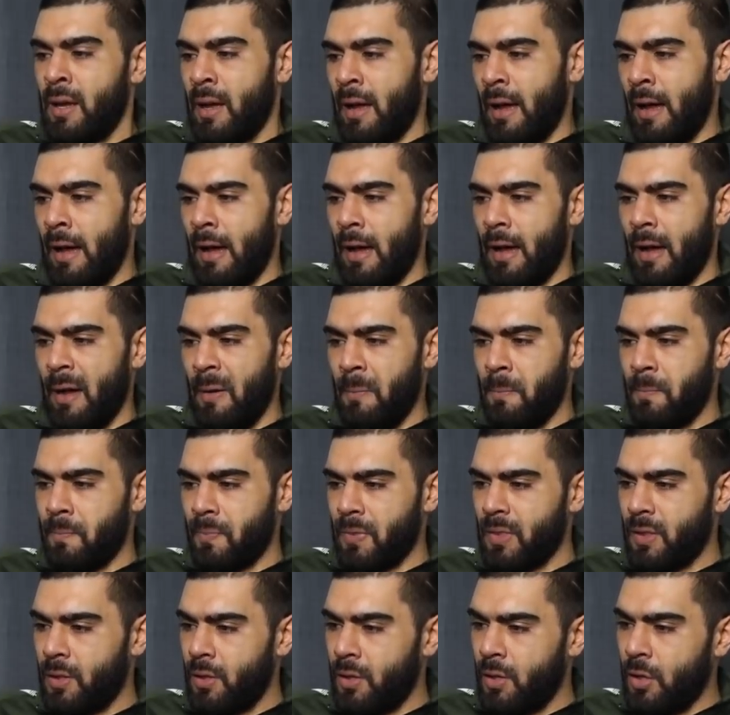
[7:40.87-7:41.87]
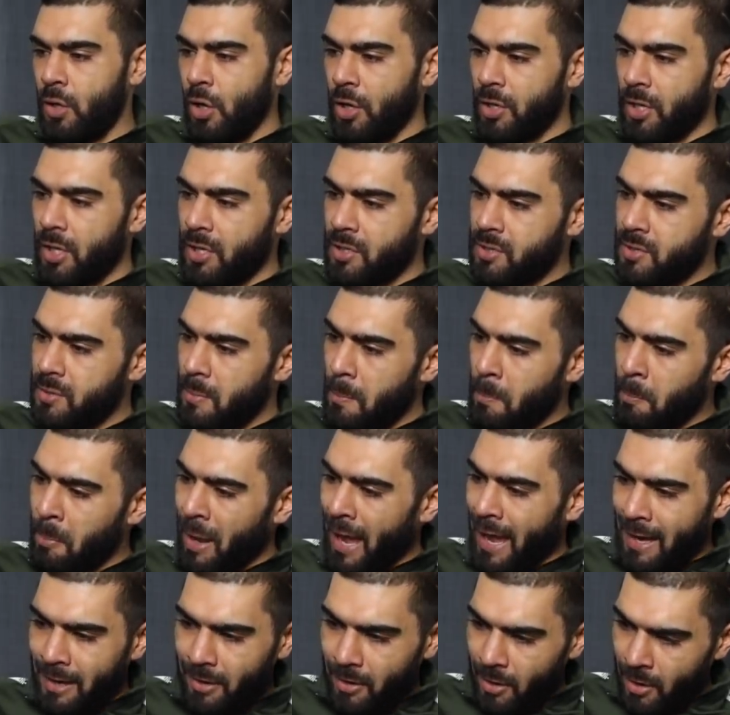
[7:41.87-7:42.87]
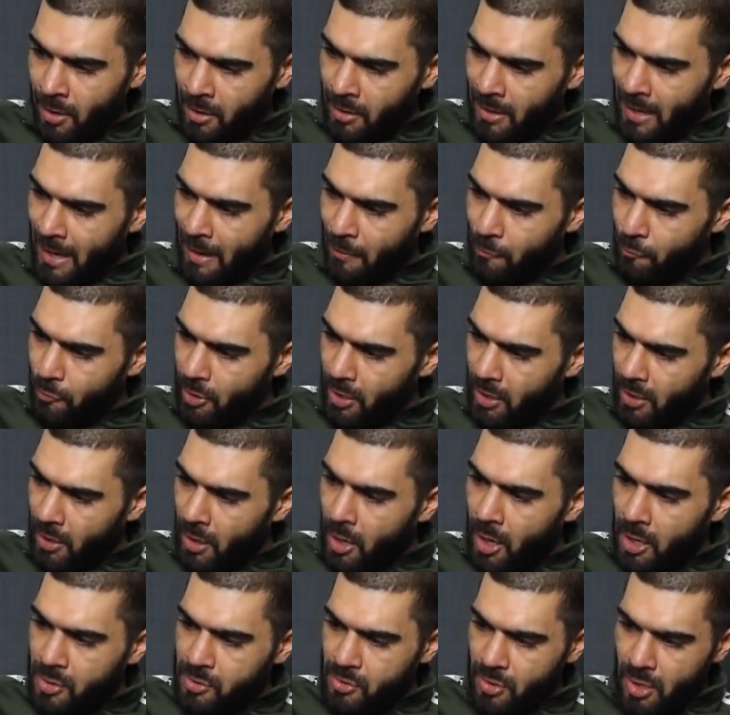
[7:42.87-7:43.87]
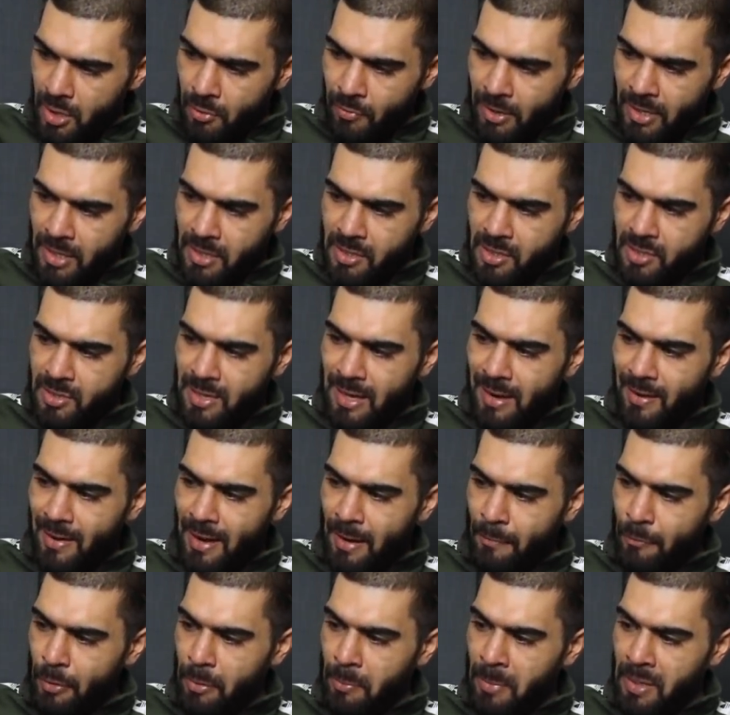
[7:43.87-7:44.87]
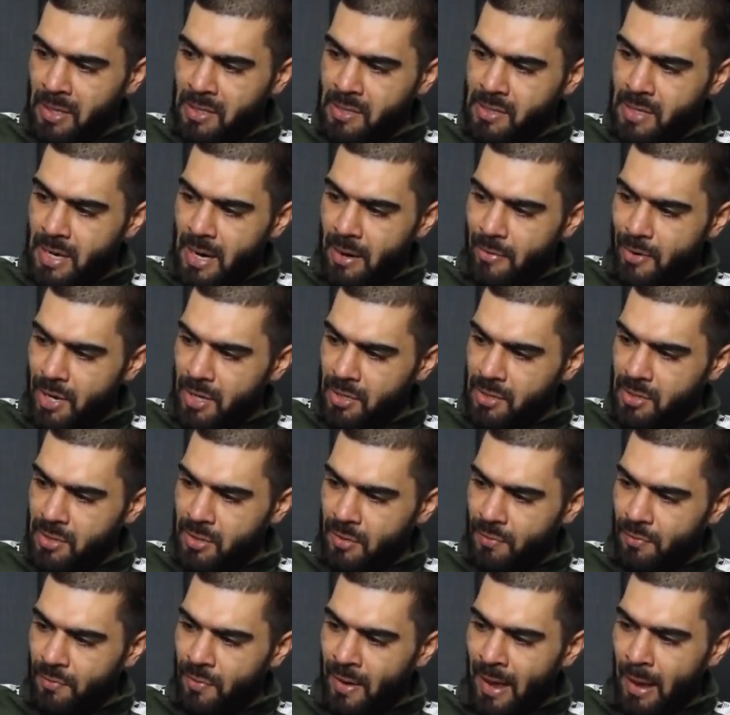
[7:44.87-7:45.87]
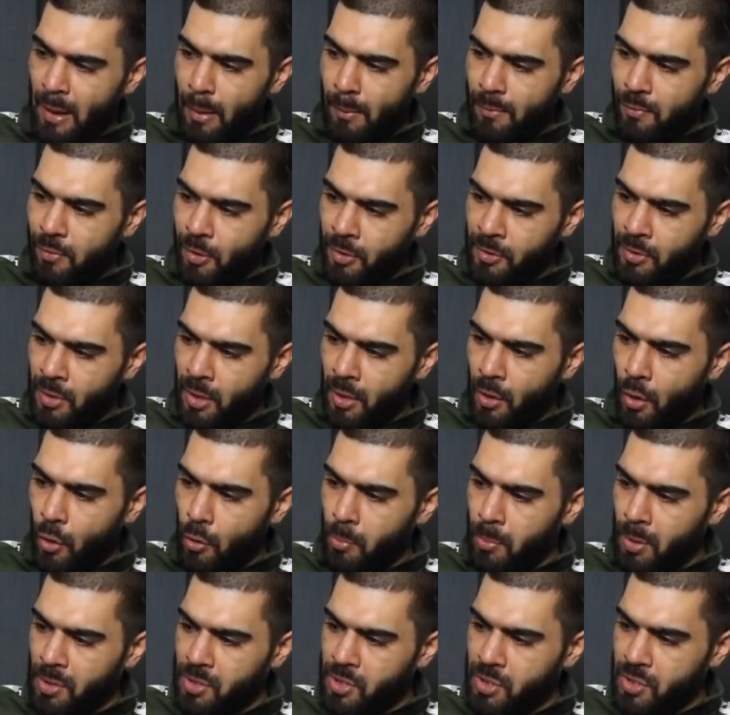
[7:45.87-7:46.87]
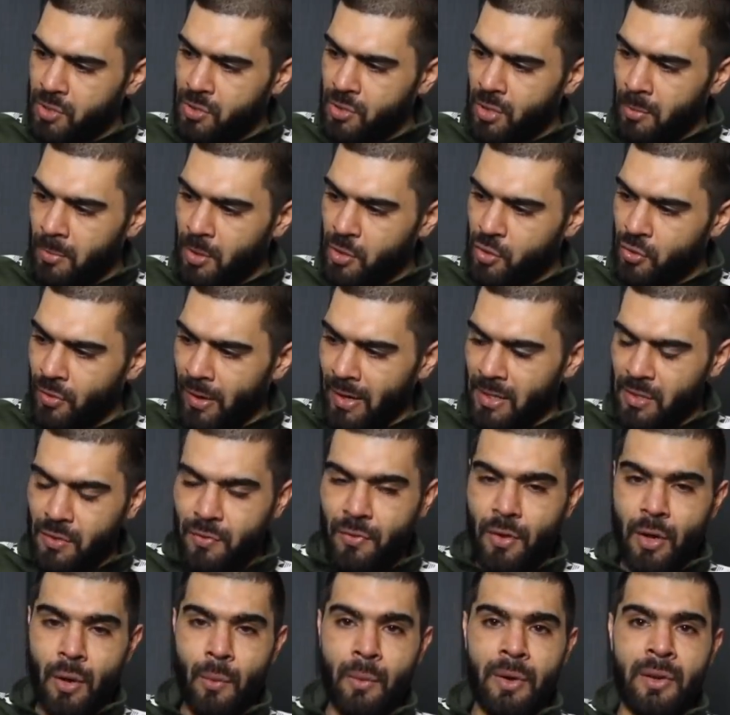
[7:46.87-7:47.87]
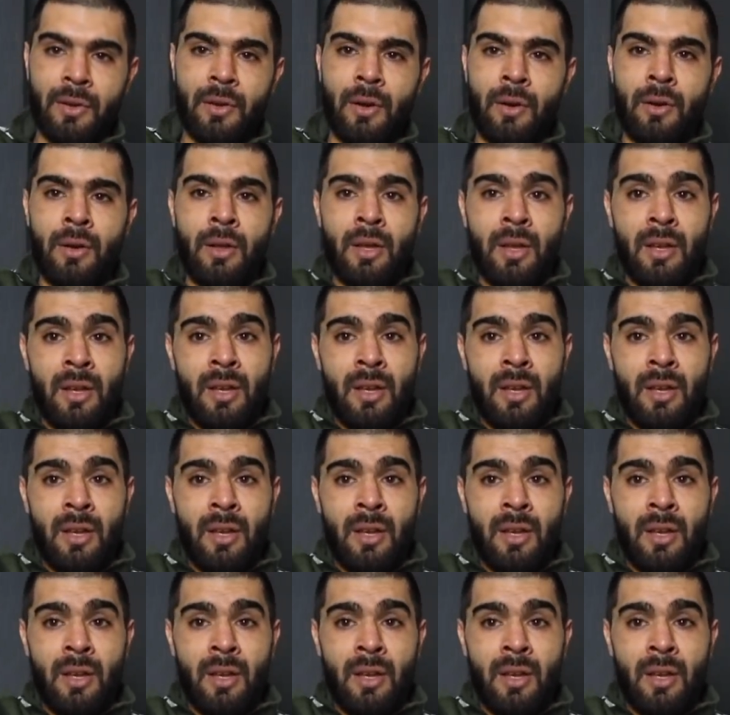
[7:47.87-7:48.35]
Gunners bank on Henrik. Arsenal are ready to sell Henrik Mkhitaryan to help fund the low budget summer transfer window.